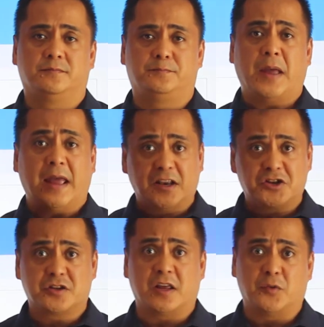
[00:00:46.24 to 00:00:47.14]

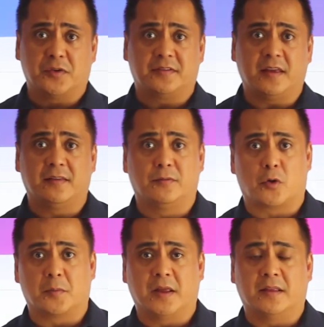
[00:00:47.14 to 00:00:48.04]
page that you would see
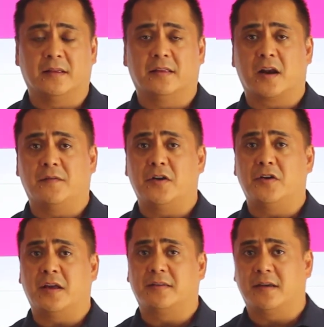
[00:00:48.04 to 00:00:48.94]
normally in a lot of
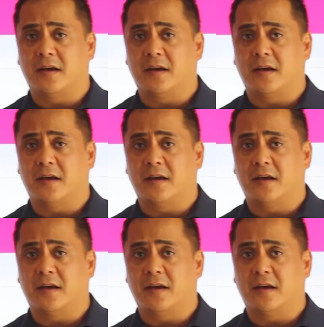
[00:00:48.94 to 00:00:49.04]
internet